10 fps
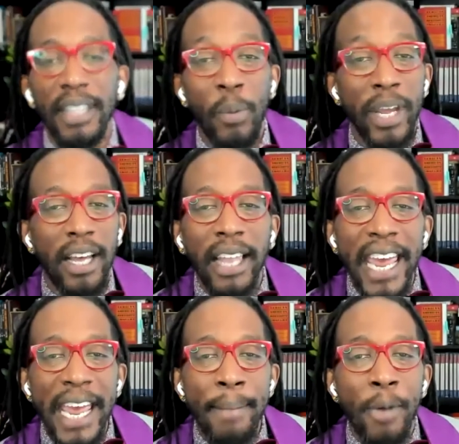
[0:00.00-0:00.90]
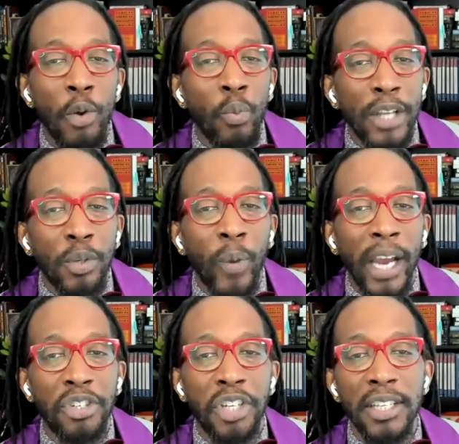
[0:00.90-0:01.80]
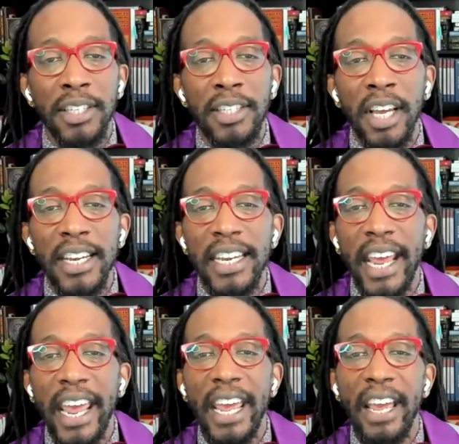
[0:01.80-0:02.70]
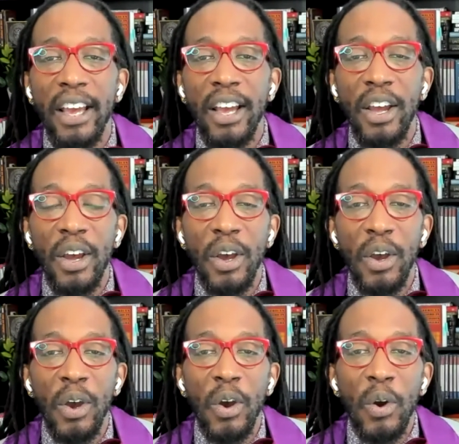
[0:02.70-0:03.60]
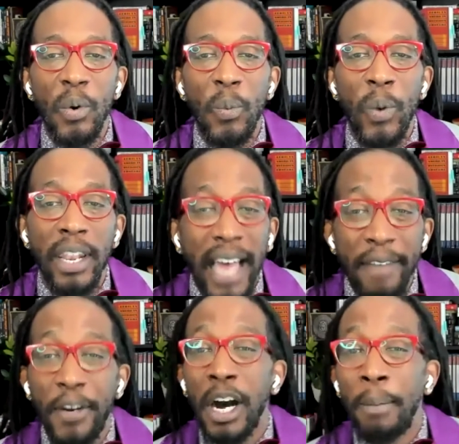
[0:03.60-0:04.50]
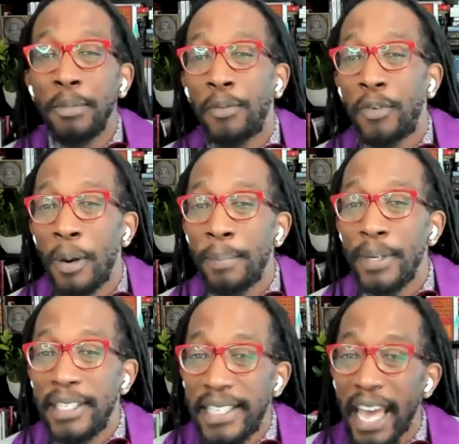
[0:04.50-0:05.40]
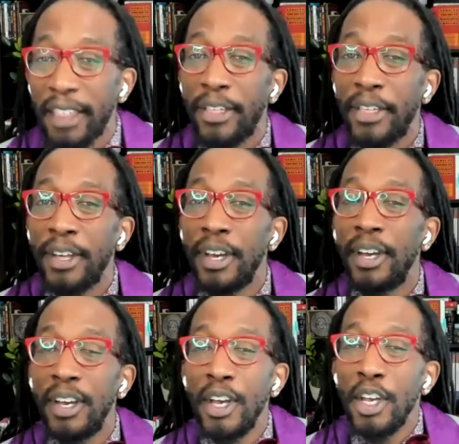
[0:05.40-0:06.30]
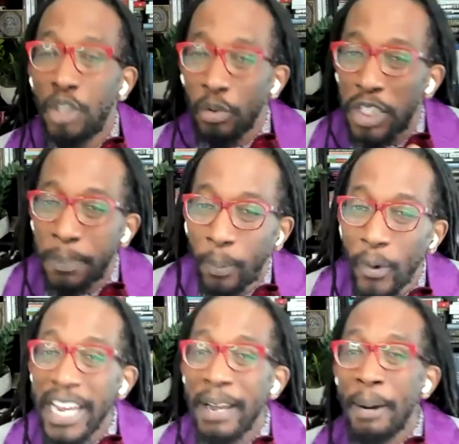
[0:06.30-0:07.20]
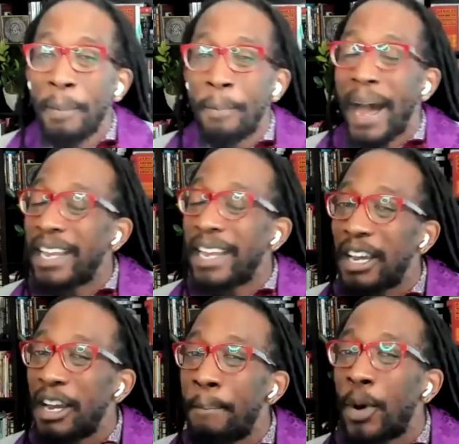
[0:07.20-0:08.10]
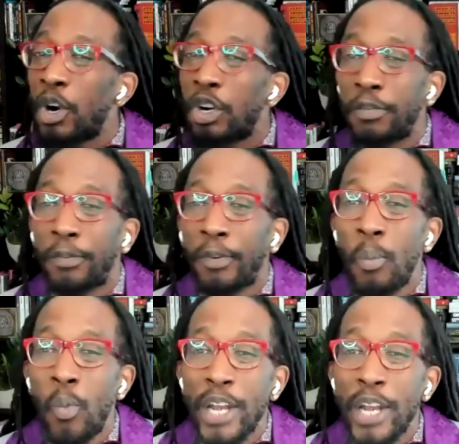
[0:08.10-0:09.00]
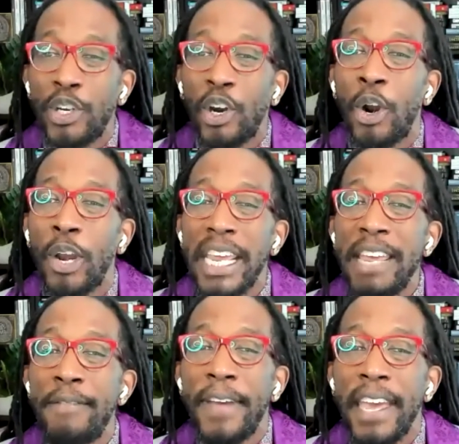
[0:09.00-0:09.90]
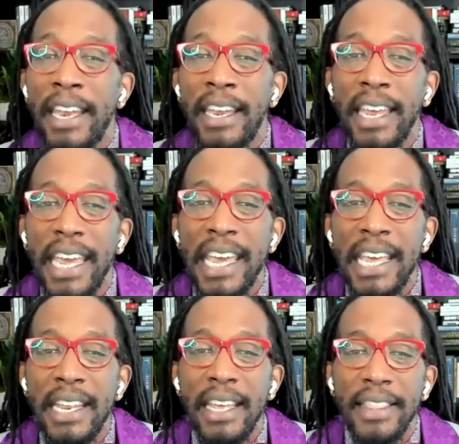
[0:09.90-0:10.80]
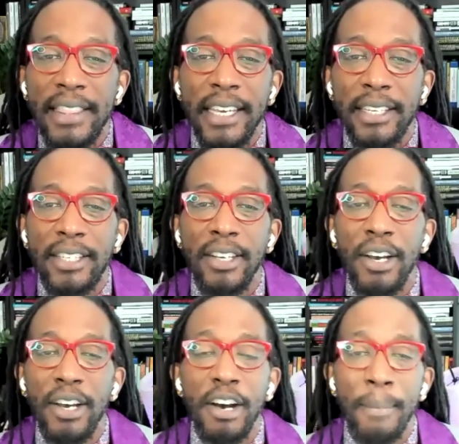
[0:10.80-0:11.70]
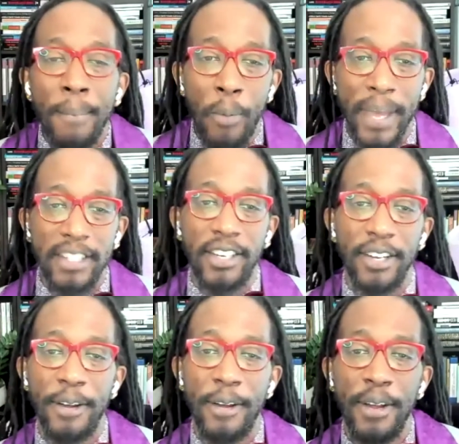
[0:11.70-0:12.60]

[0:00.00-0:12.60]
that we claim on Resurrection Sunday, when life comes from death, so spring might emerge from winter even in this moment.